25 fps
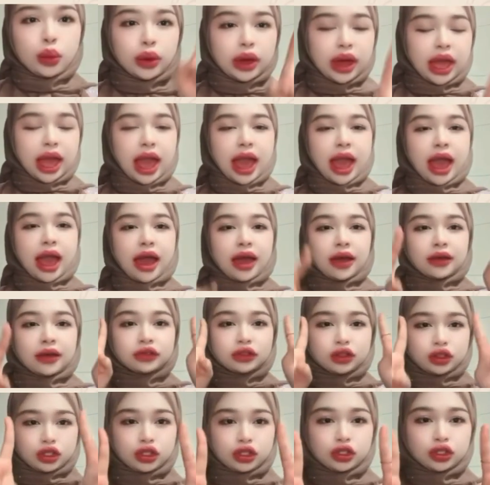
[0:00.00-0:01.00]
We have
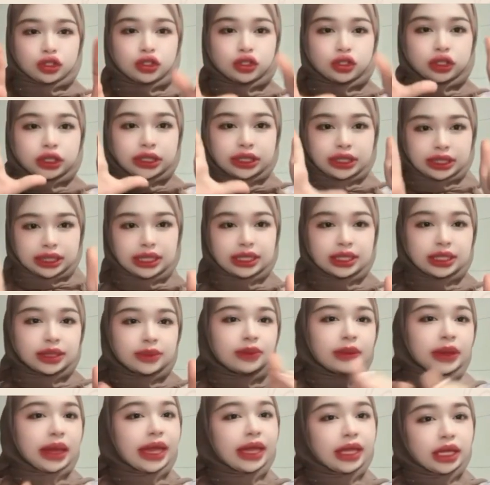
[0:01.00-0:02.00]
2 to 6
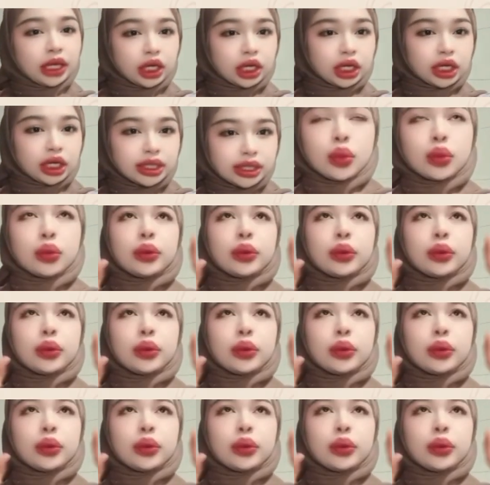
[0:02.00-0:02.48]
players.